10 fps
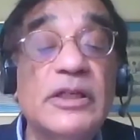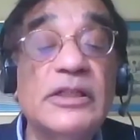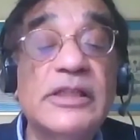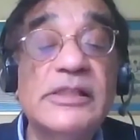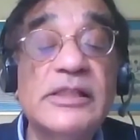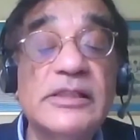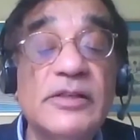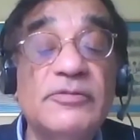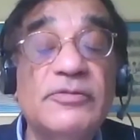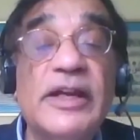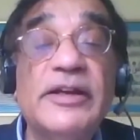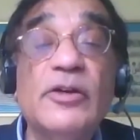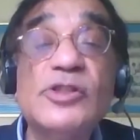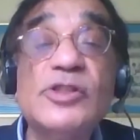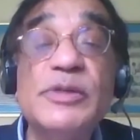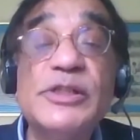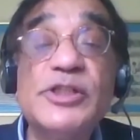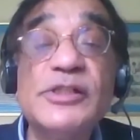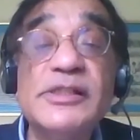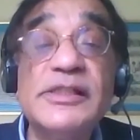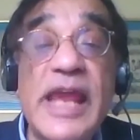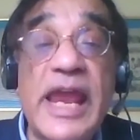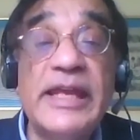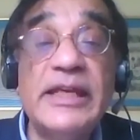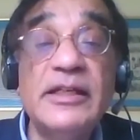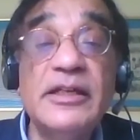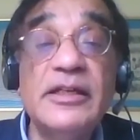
this is a very auspicious day,